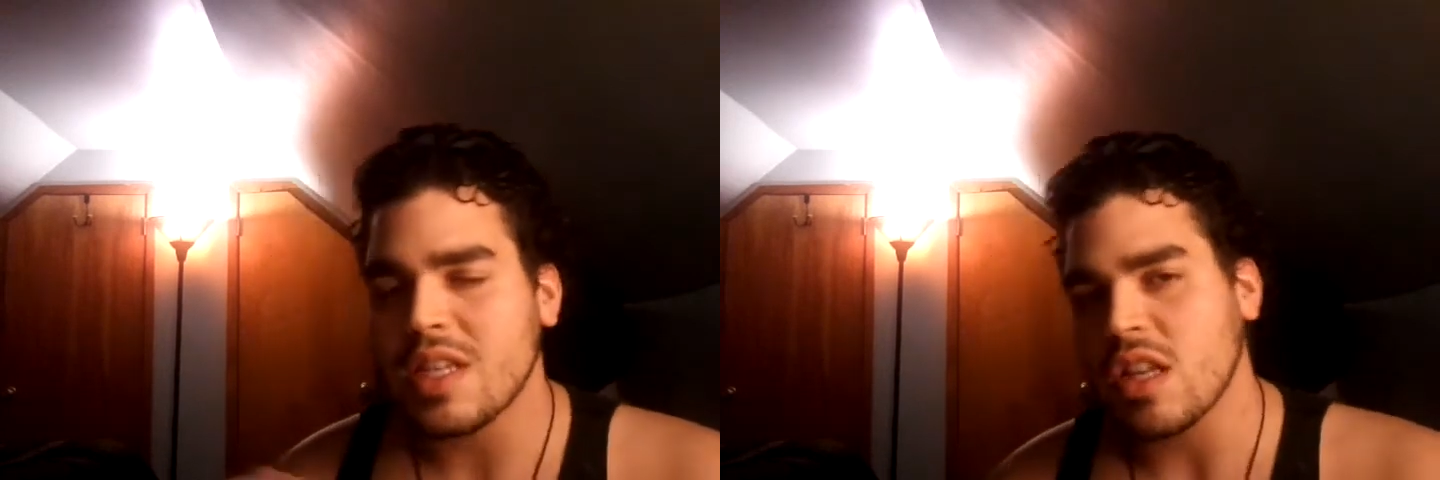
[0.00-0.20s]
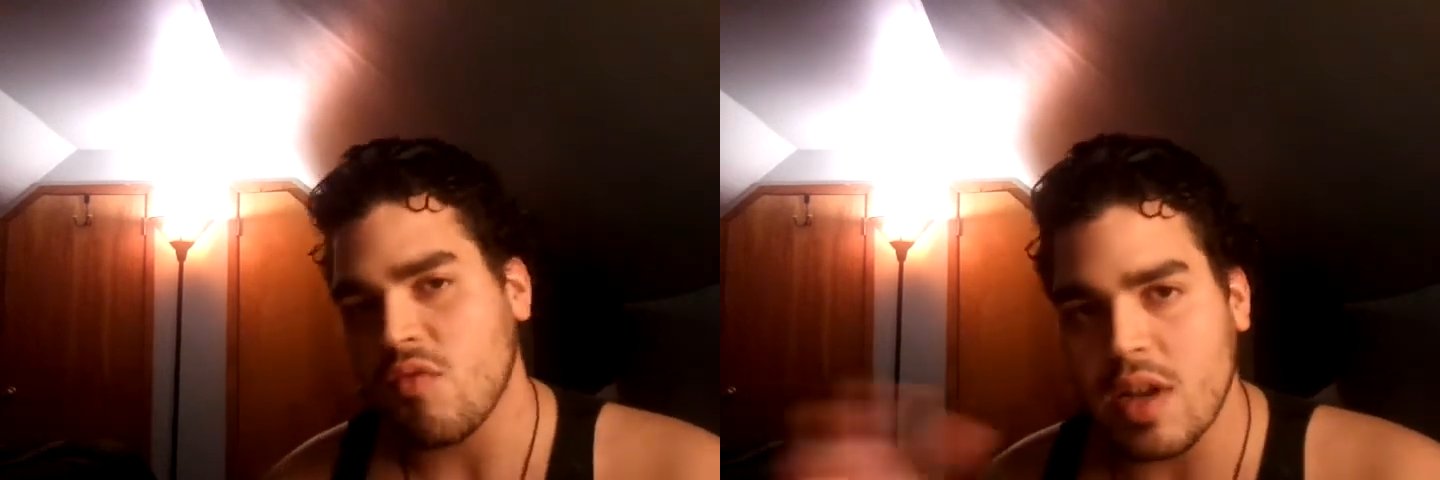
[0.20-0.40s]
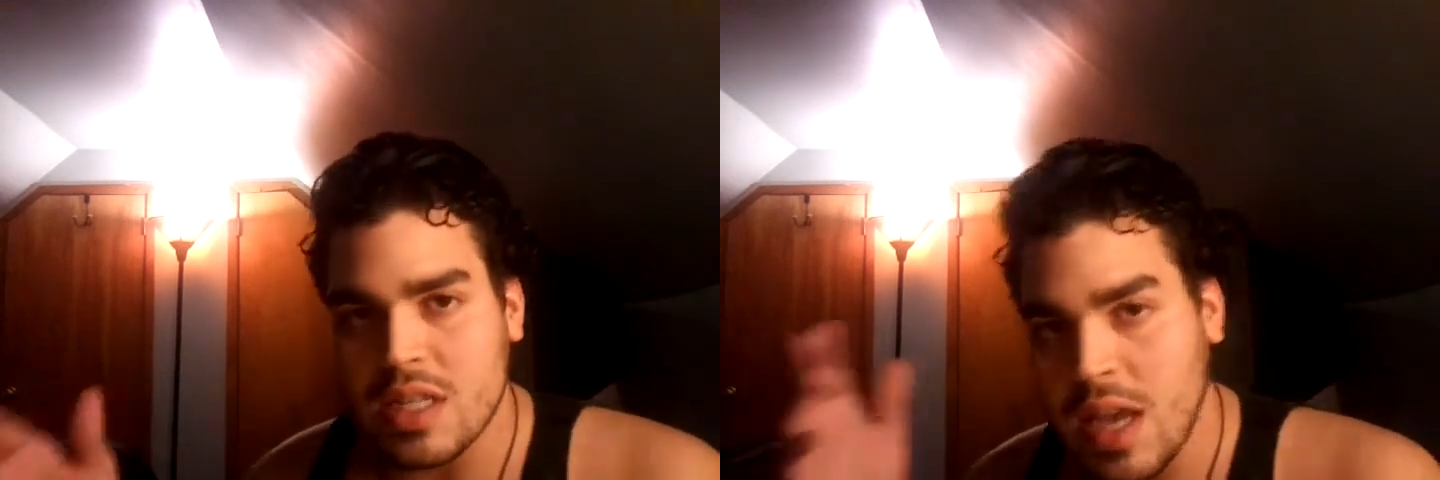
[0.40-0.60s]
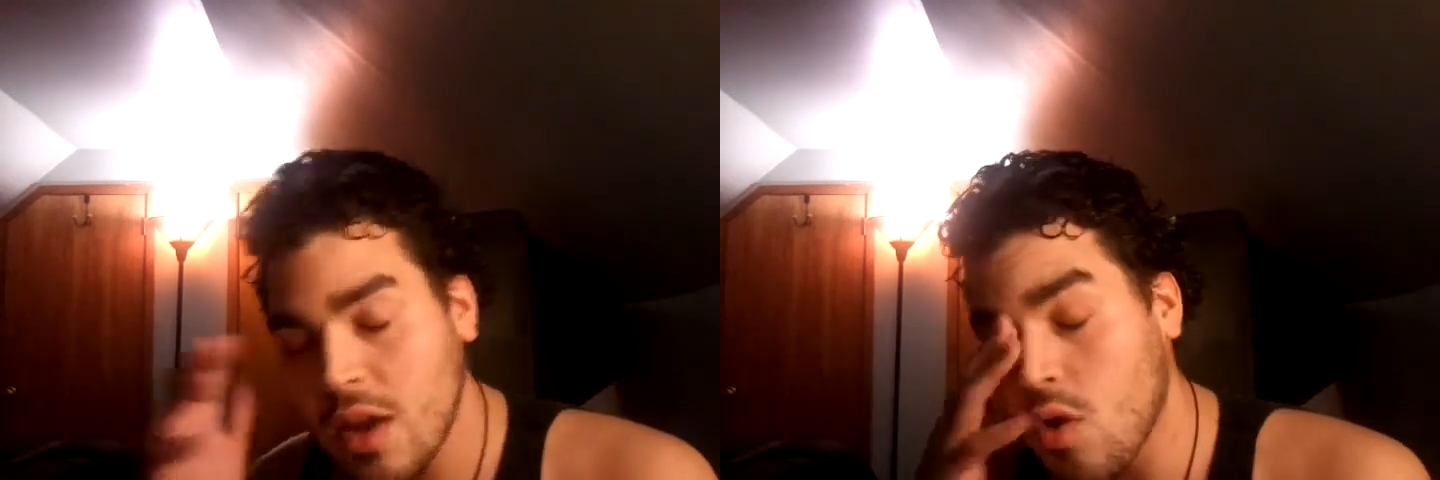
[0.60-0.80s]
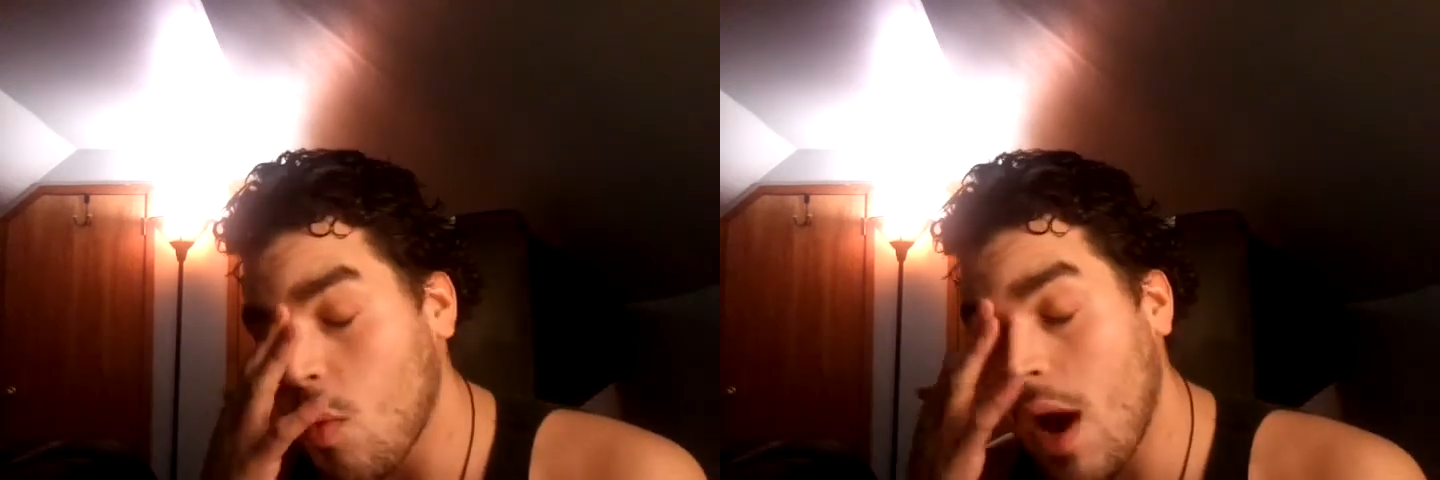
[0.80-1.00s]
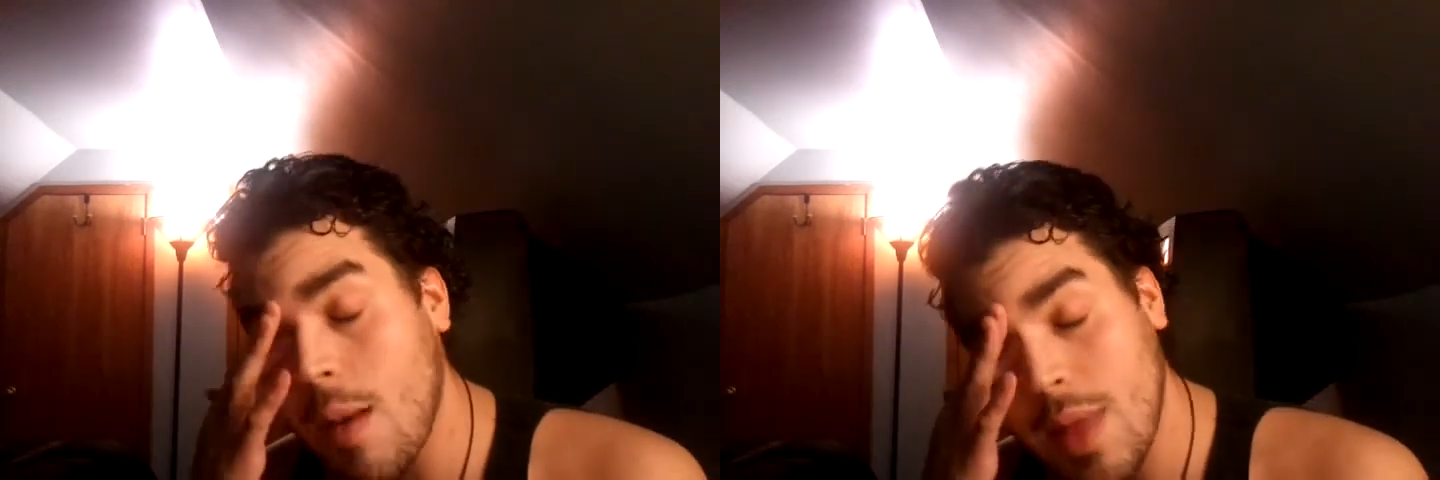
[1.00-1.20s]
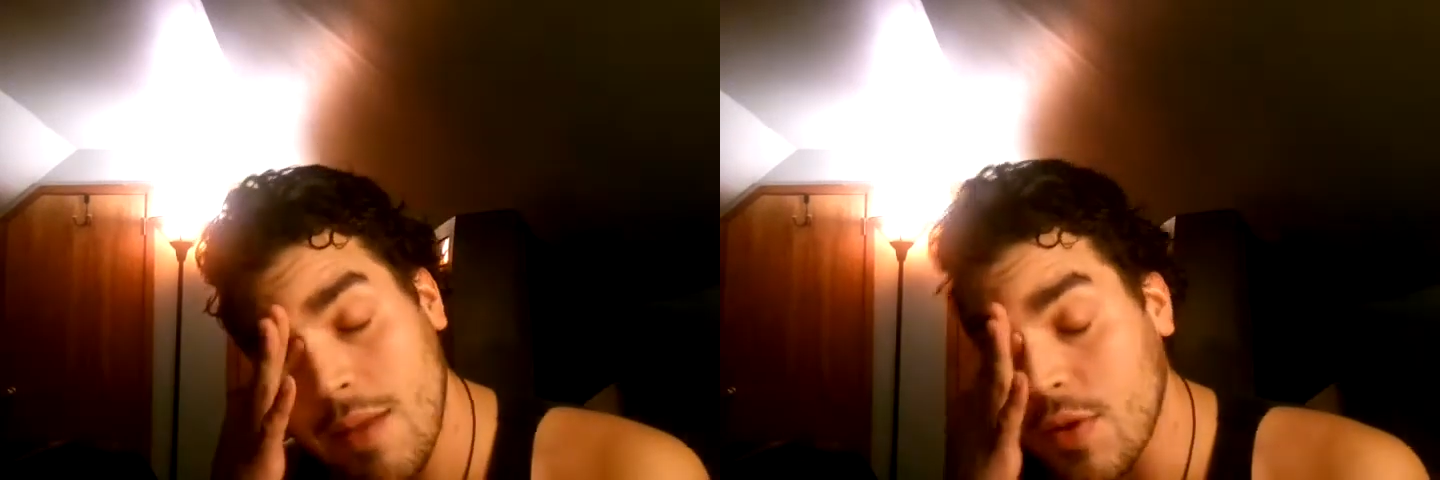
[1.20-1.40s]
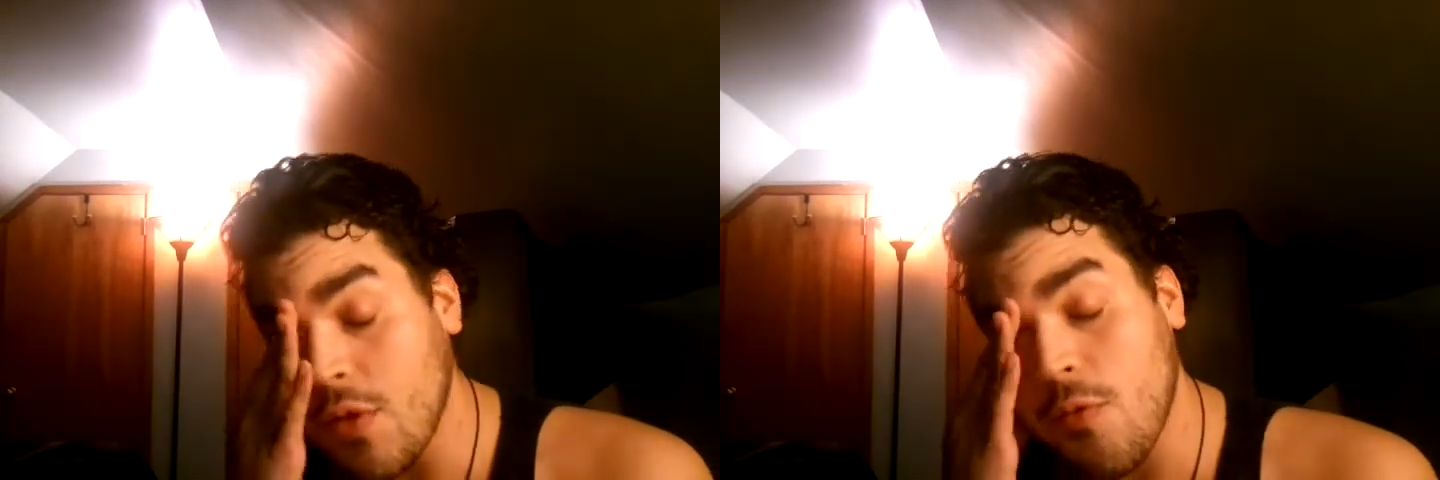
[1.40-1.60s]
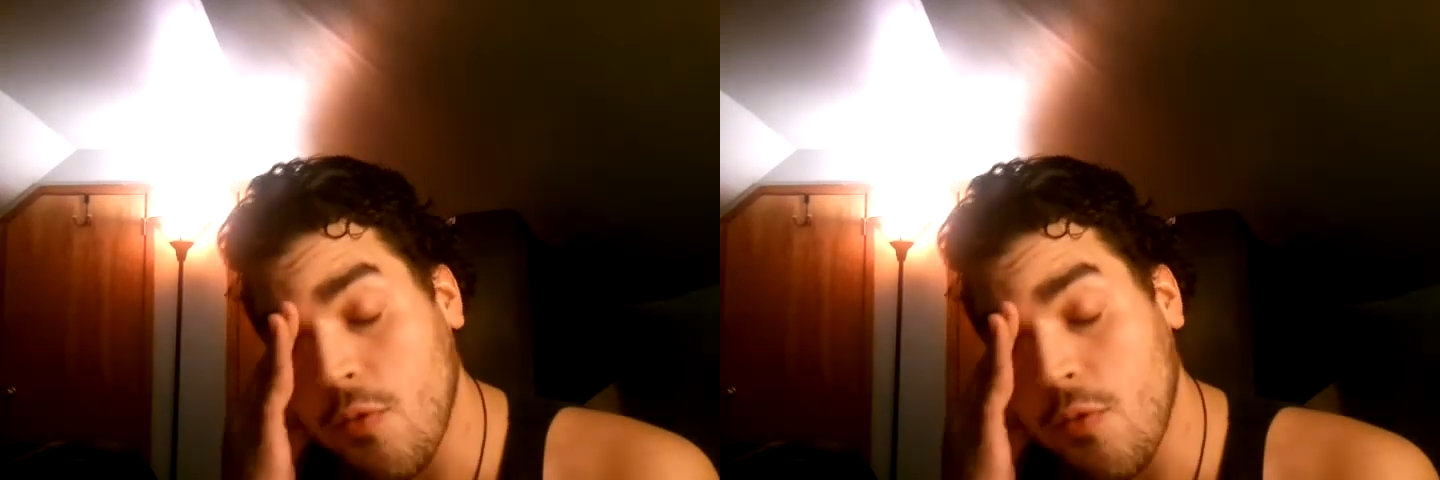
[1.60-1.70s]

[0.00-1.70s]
seen 3SK in a while. I'm not even gonna